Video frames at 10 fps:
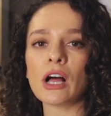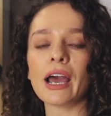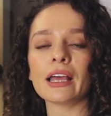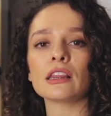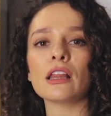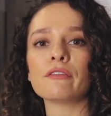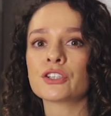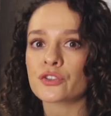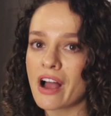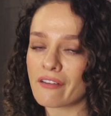I love
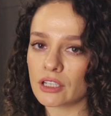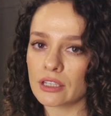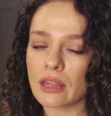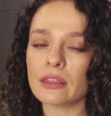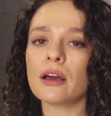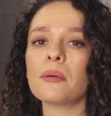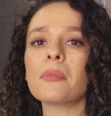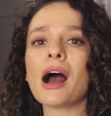traveling in them.